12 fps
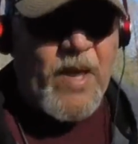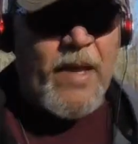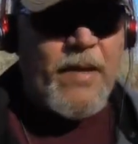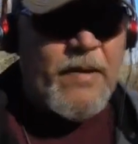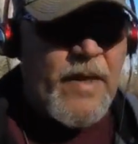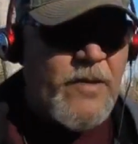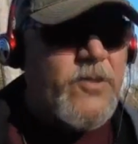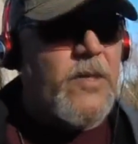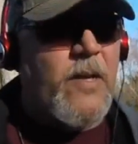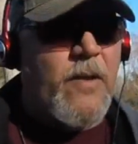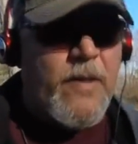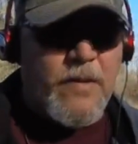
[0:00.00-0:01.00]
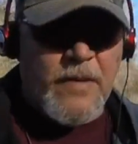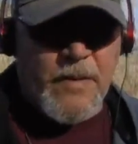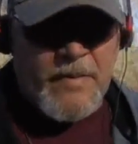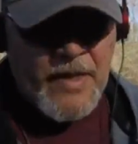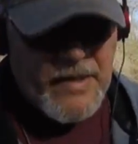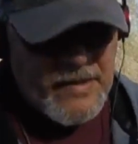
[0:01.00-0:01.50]
pan, engine area. And
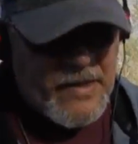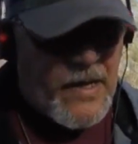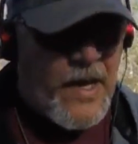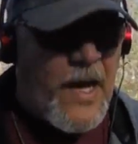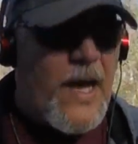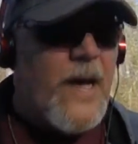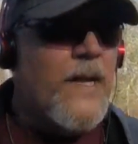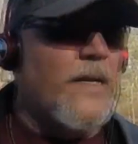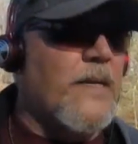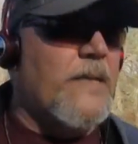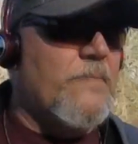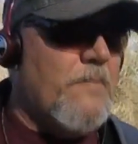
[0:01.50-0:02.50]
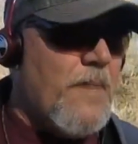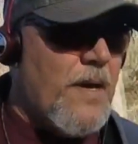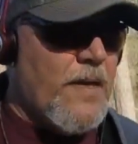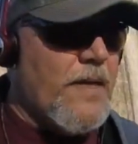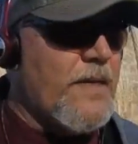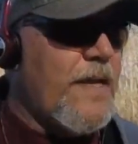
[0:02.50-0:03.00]
I'm like, golly
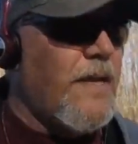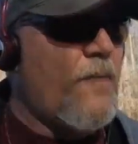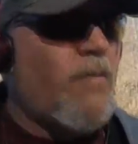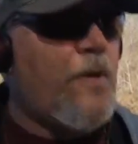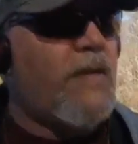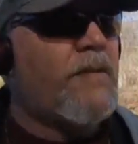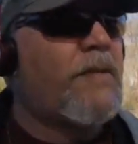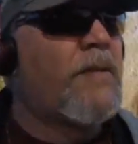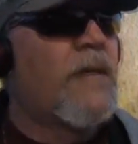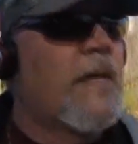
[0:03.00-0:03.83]
molly, now what?